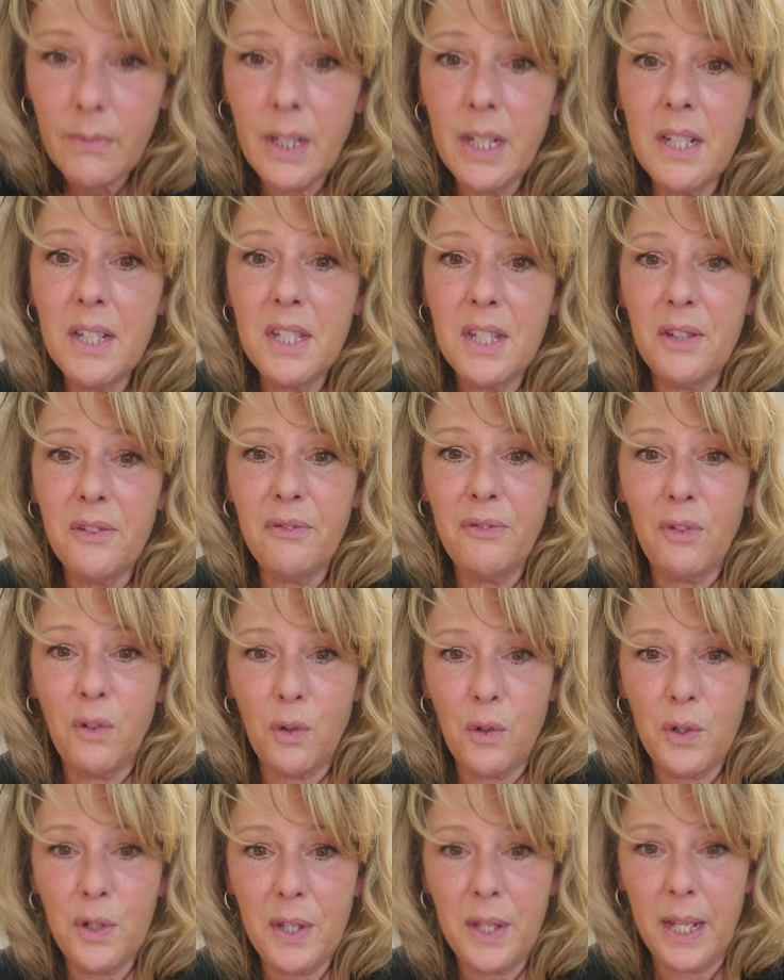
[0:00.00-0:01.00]
is the
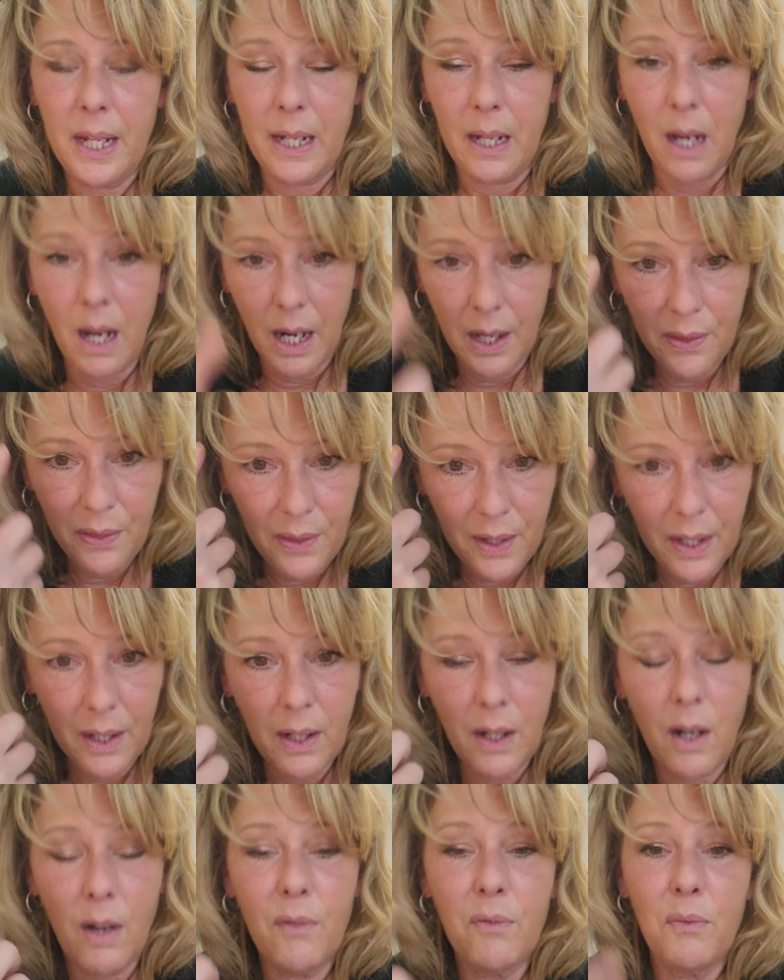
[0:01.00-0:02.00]
first thing I
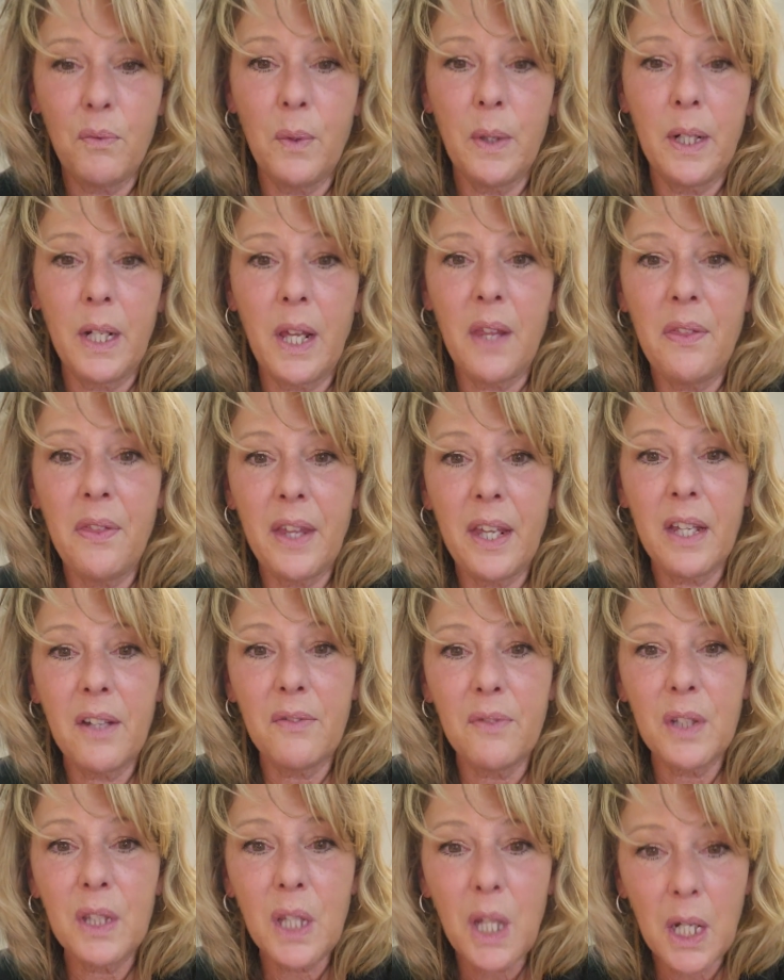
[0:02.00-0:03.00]
think of when I think
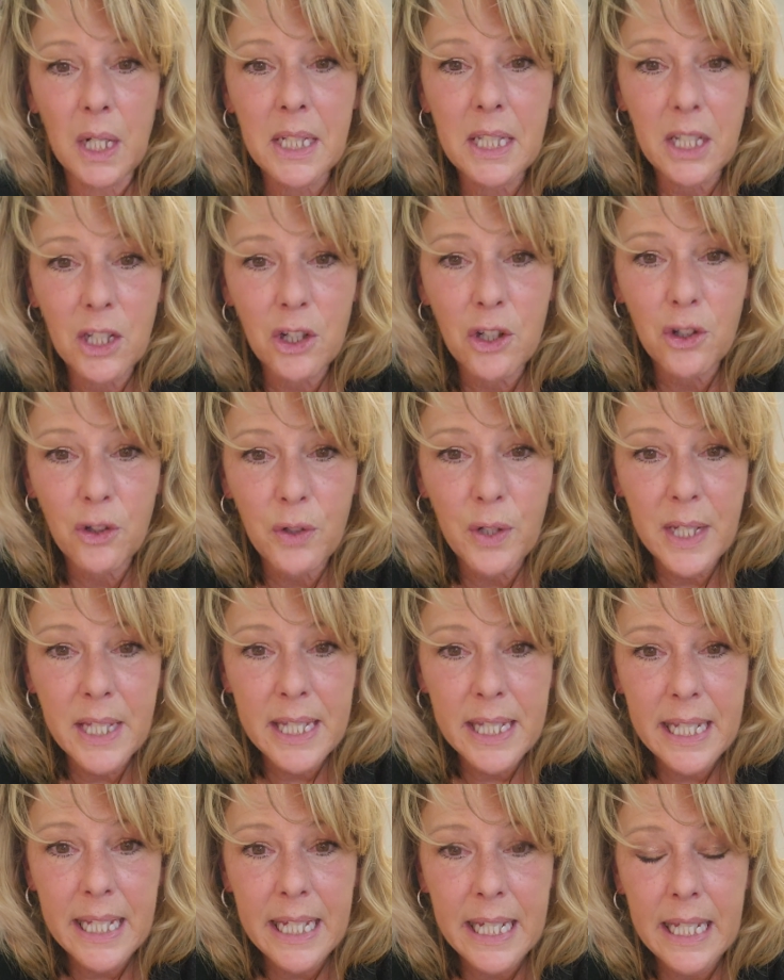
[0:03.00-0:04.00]
of a lung tissue
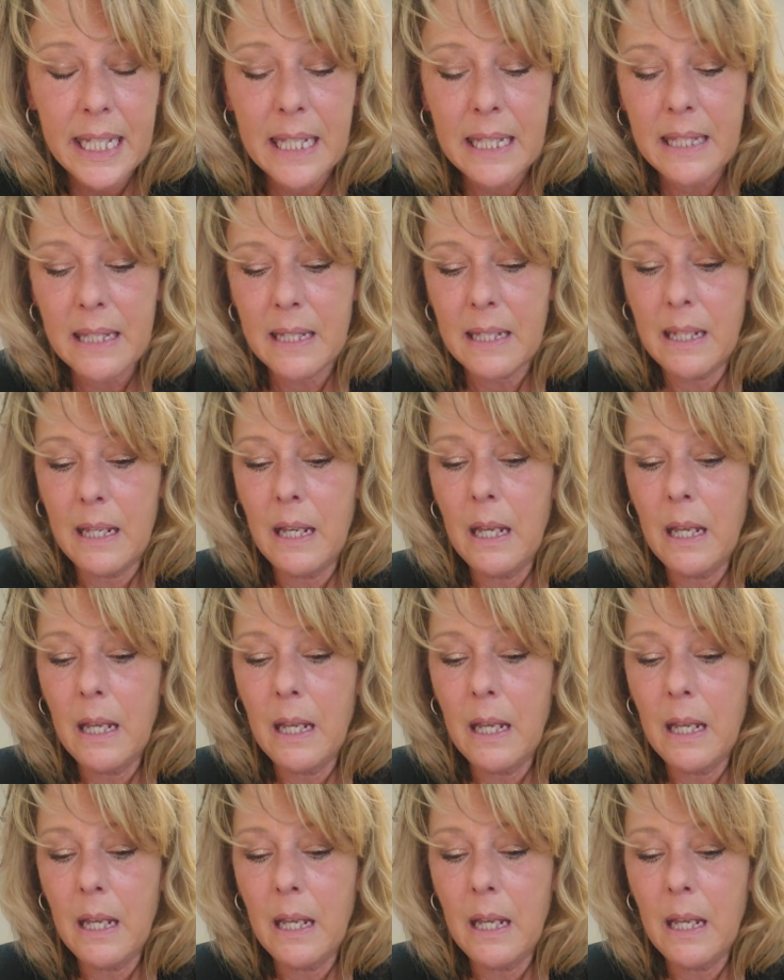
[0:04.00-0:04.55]
disease.